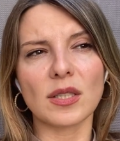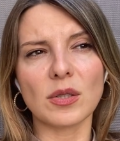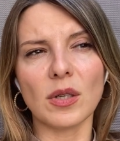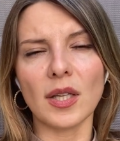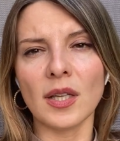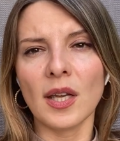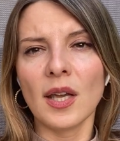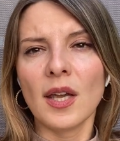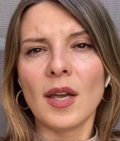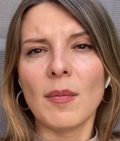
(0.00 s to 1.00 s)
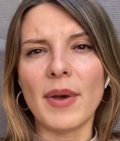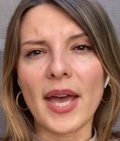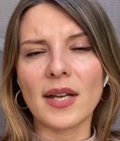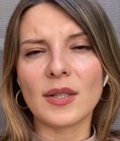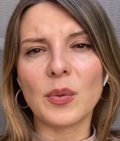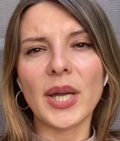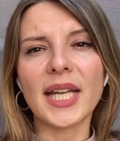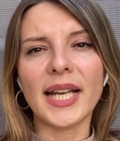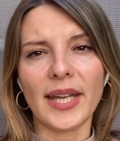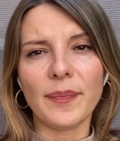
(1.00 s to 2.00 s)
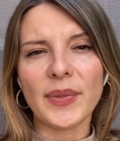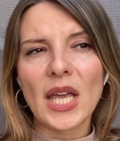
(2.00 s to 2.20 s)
Kherson back quickly.